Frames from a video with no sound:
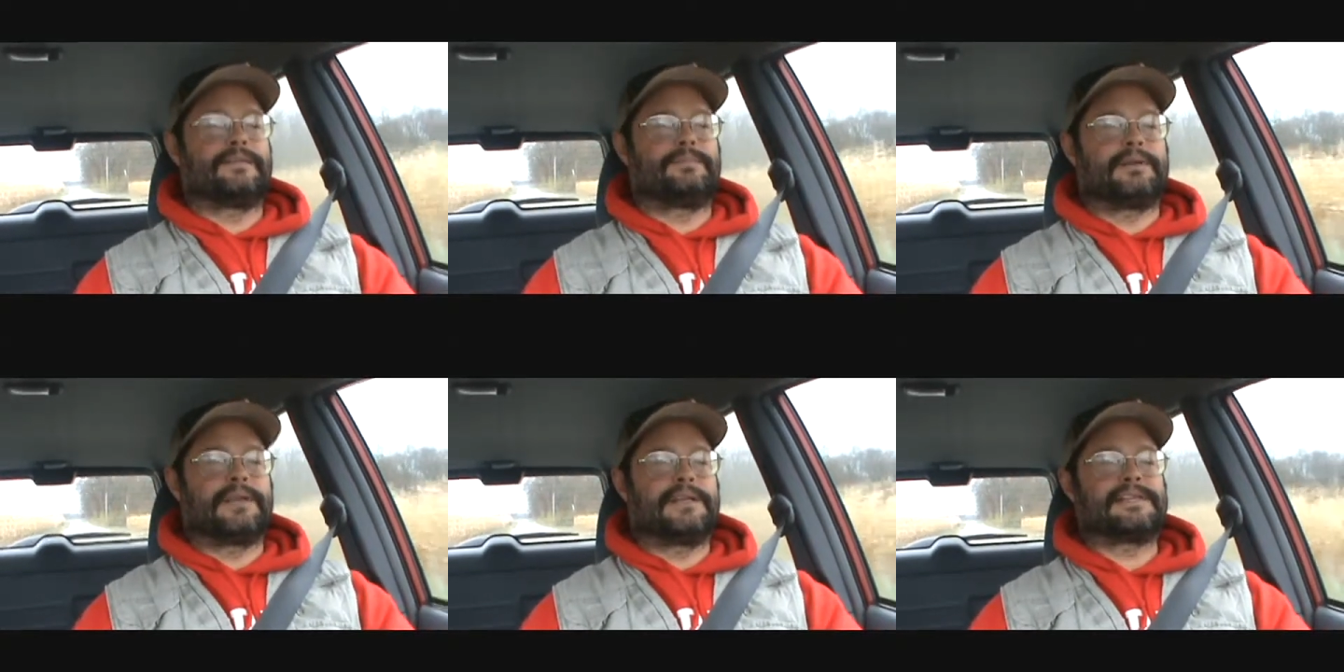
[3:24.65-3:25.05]

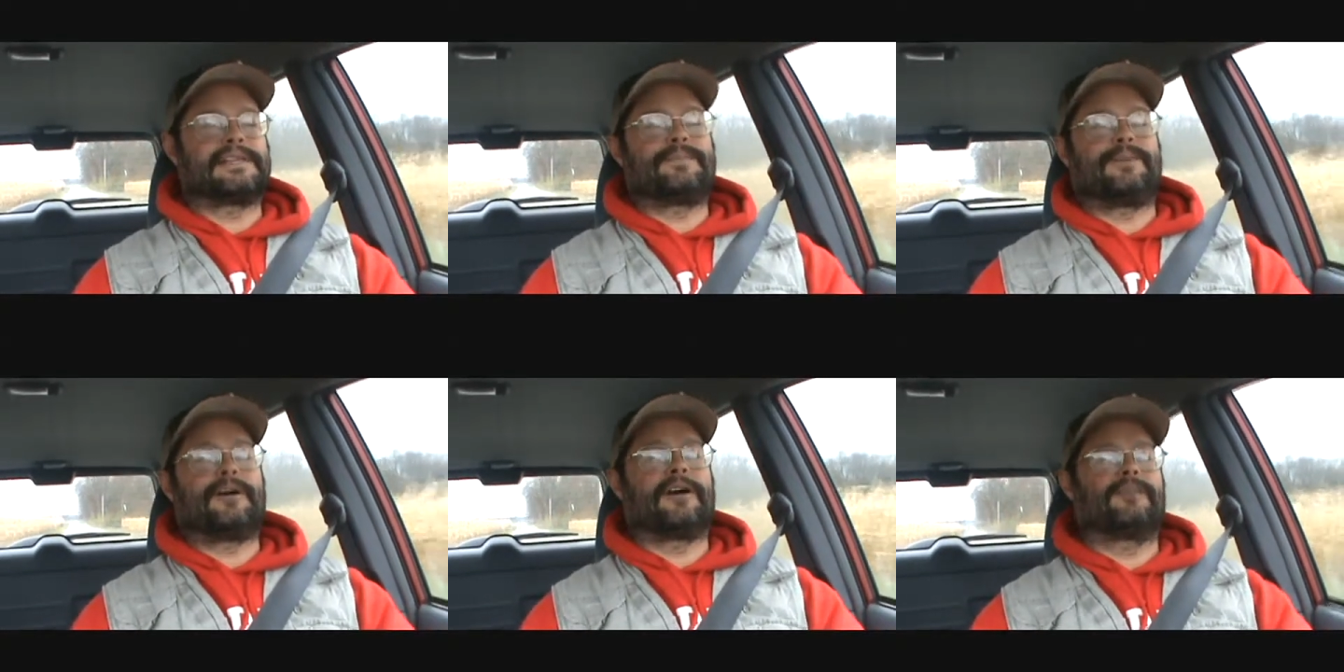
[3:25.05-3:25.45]
police
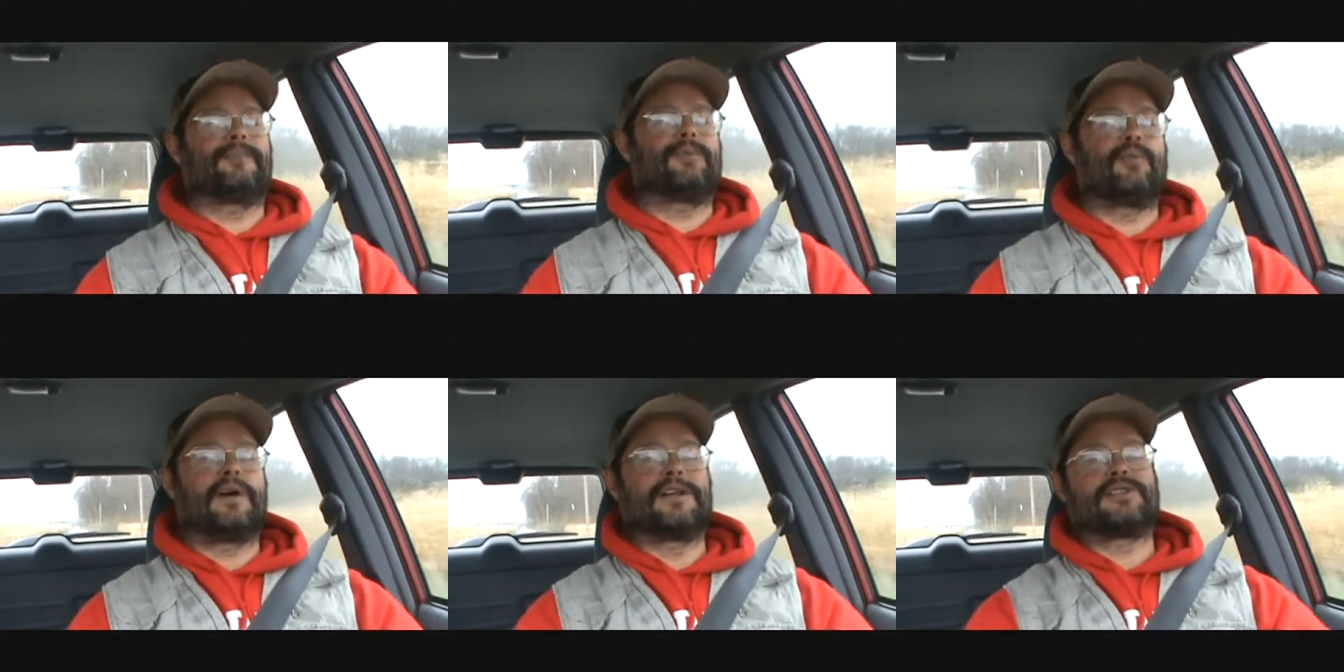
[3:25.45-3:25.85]

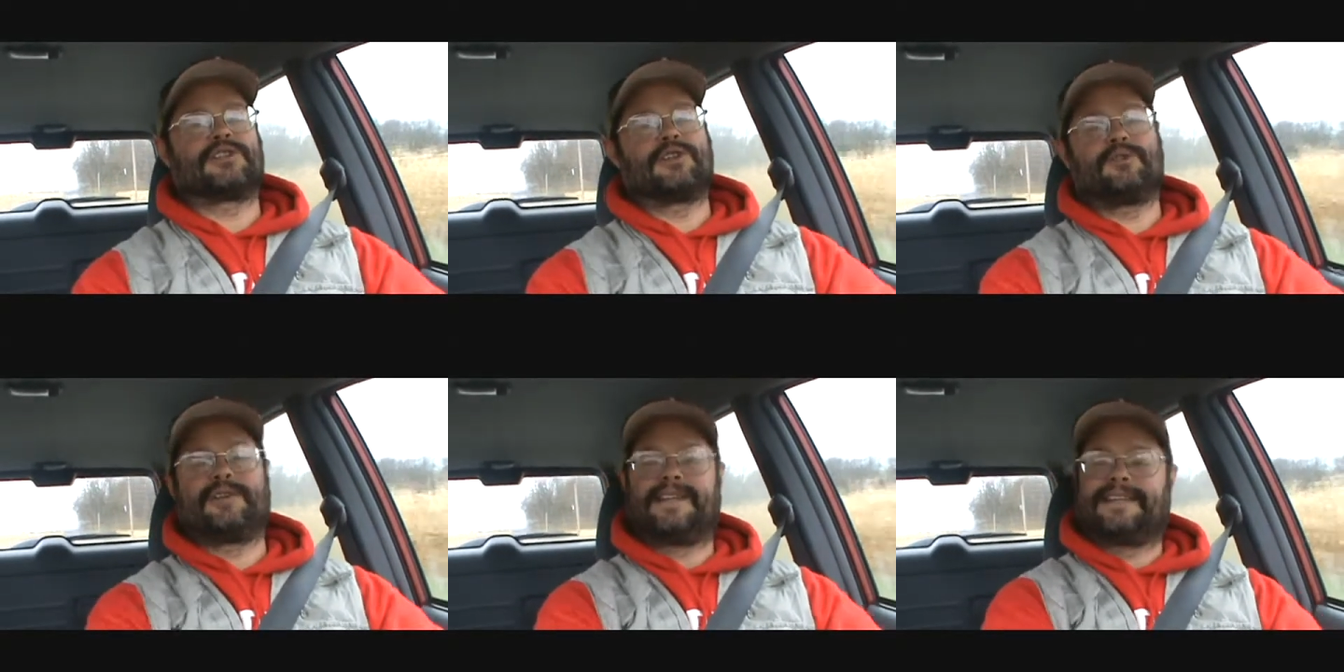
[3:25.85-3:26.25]
department was
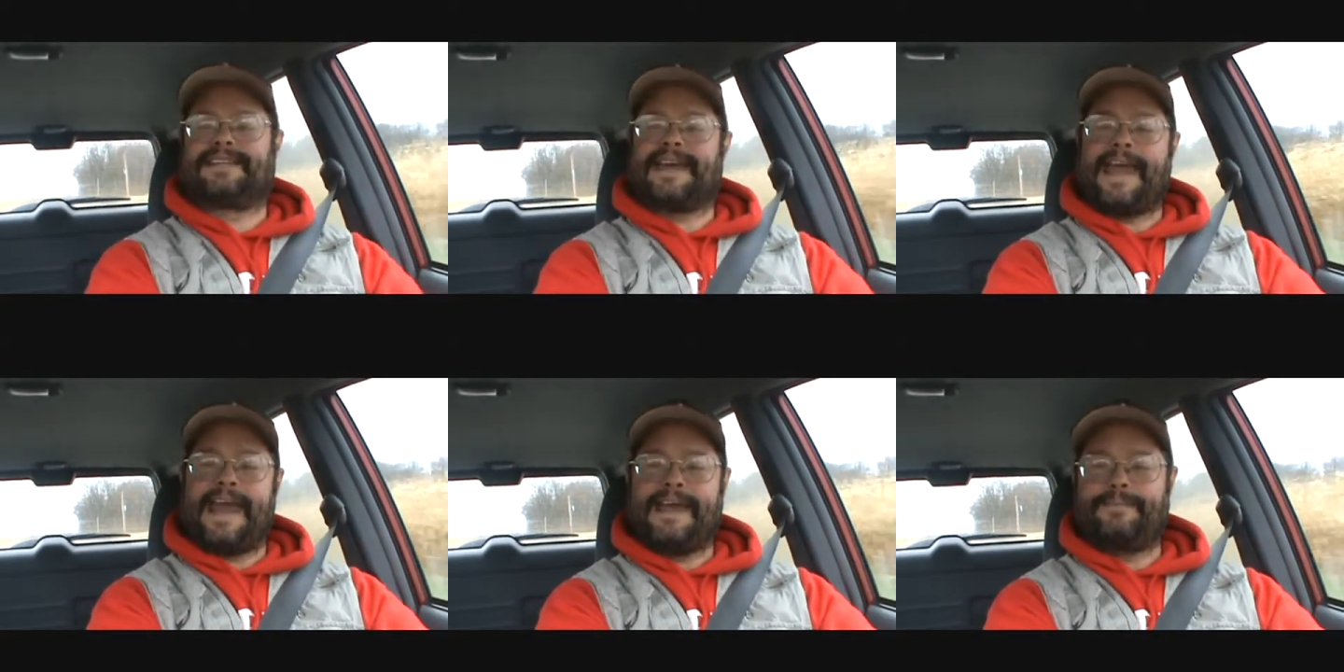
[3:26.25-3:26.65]
to
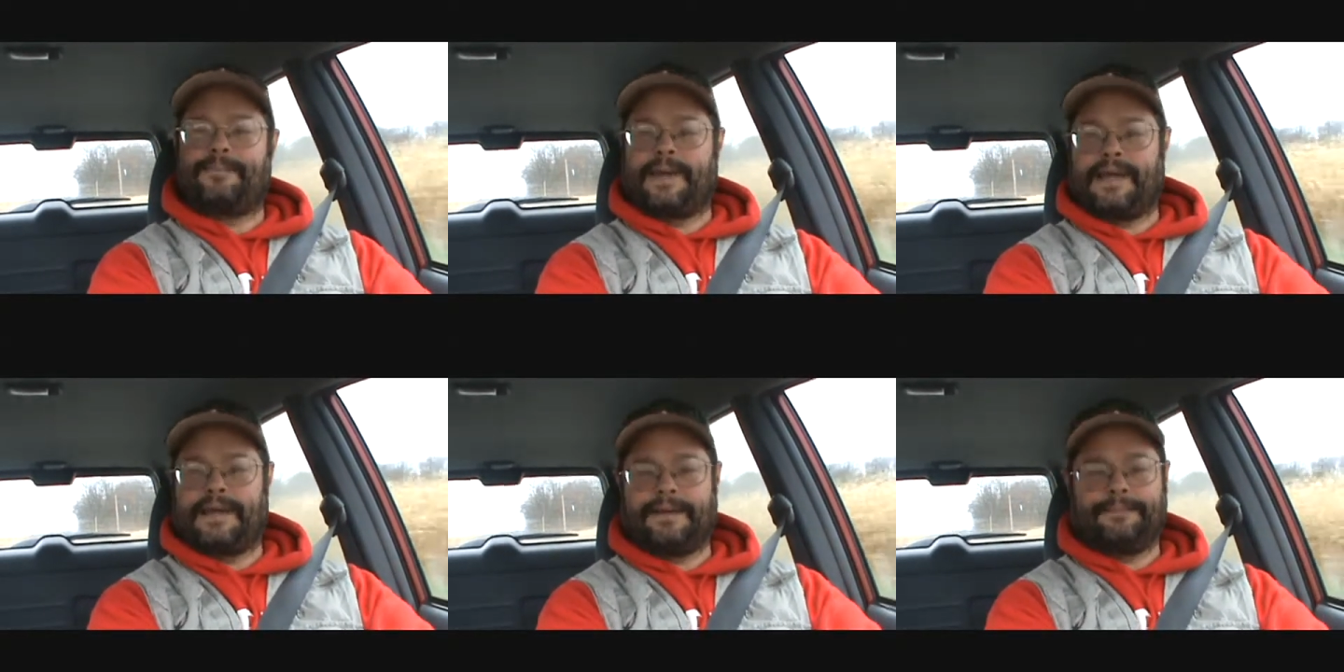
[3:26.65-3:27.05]
detain
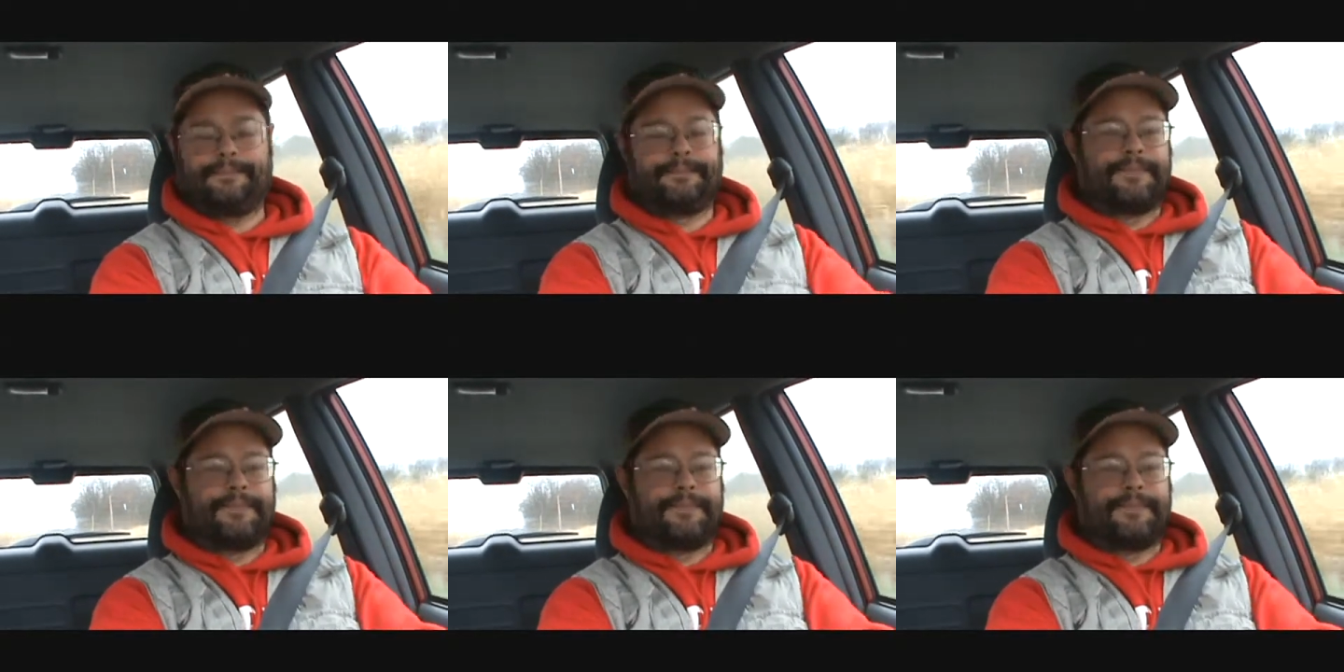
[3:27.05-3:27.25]
me